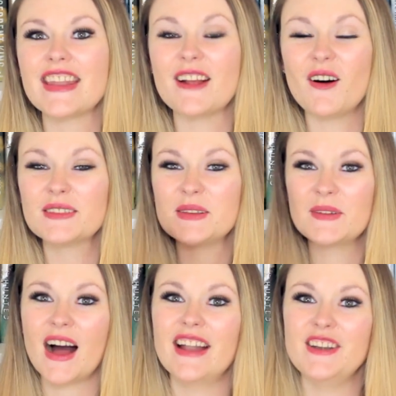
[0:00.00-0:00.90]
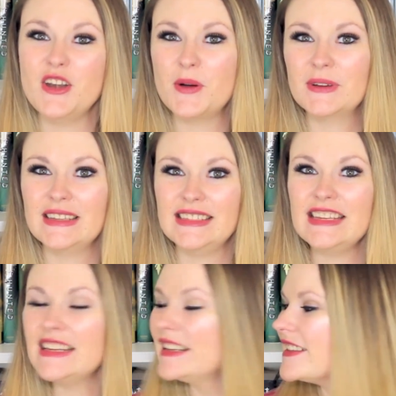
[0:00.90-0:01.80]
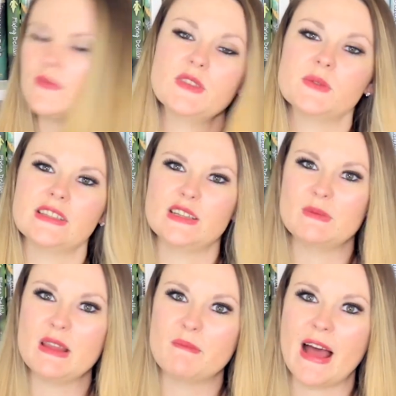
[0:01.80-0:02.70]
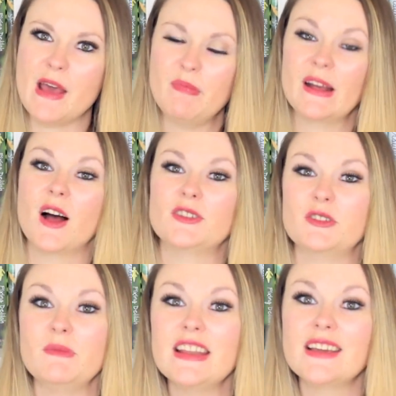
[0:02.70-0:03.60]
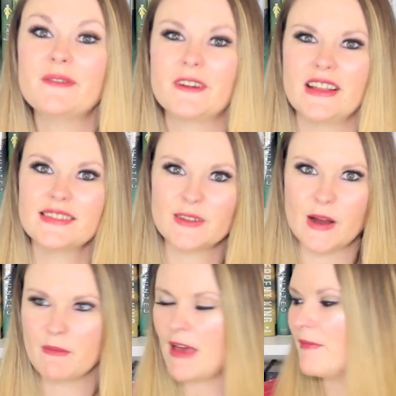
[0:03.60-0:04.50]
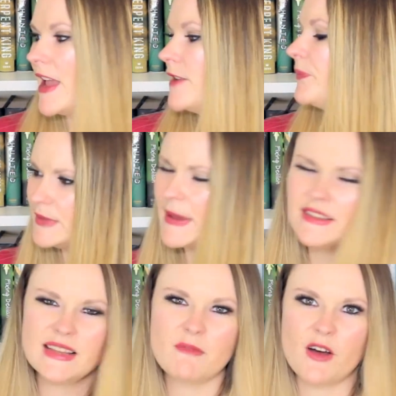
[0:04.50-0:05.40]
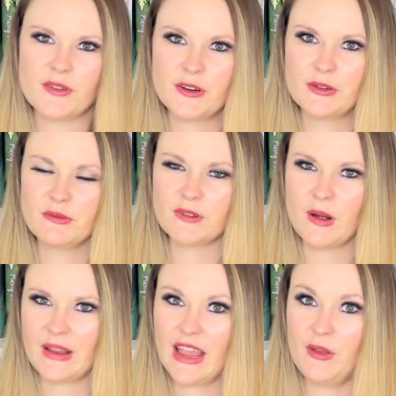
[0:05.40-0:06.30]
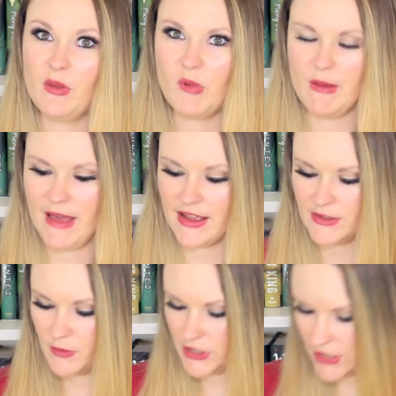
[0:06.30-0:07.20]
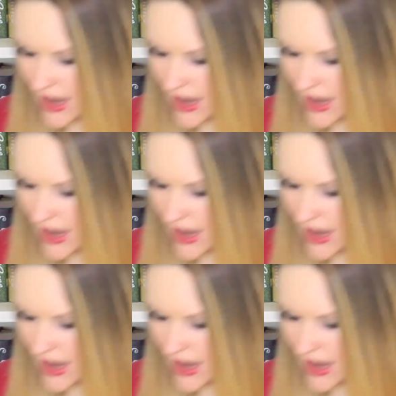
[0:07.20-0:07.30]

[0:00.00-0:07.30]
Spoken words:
then I also got No Good Deed. This was sent to me by Big Honcho Media for an Instagram campaign. It's by the same author who wrote Kill the Boy Band, which